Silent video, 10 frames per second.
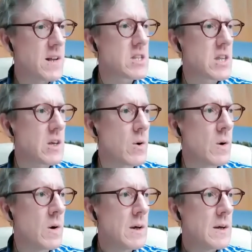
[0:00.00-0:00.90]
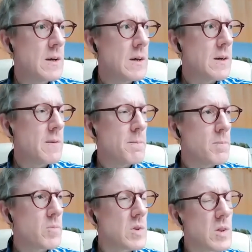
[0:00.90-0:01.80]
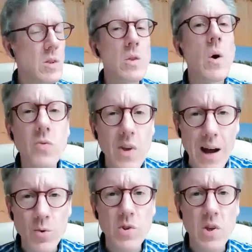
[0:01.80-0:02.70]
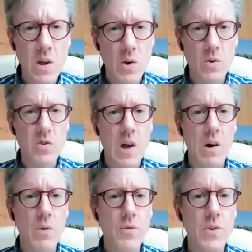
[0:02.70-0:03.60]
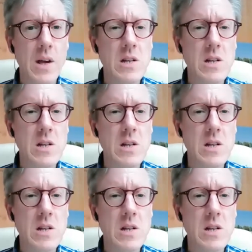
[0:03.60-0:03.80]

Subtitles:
that you're not doubting yourself. There's